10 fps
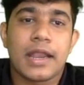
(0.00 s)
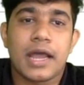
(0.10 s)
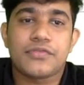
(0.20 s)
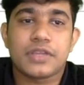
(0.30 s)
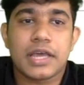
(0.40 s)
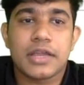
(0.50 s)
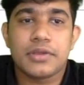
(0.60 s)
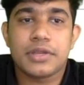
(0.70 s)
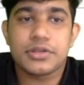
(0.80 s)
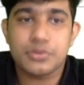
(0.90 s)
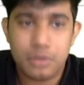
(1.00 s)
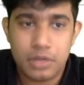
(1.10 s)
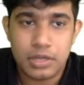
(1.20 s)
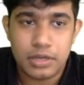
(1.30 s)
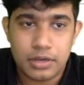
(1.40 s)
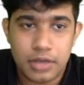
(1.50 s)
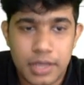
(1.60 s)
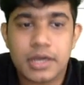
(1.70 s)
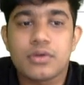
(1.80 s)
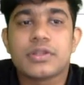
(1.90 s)
And after that, you need to
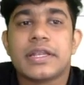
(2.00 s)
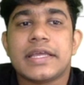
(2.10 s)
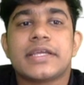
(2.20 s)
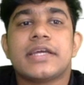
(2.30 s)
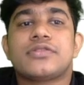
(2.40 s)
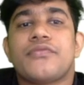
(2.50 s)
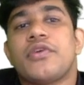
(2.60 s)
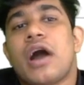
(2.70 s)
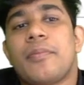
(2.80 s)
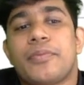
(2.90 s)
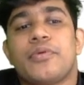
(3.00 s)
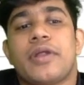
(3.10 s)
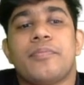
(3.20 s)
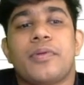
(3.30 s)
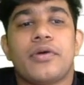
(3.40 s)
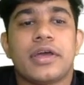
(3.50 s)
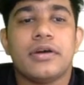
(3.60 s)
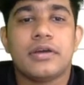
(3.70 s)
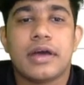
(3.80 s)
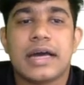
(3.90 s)
include the details of your approved
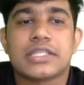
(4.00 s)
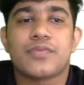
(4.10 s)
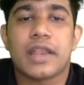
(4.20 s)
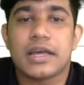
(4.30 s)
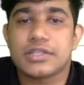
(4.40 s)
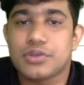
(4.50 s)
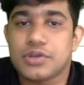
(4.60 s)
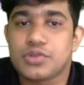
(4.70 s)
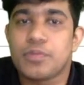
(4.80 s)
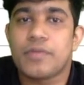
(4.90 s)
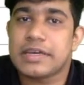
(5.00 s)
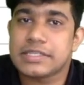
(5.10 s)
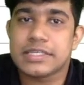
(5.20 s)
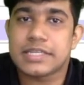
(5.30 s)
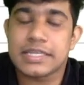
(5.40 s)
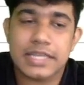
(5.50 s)
employer as well as your supervisor's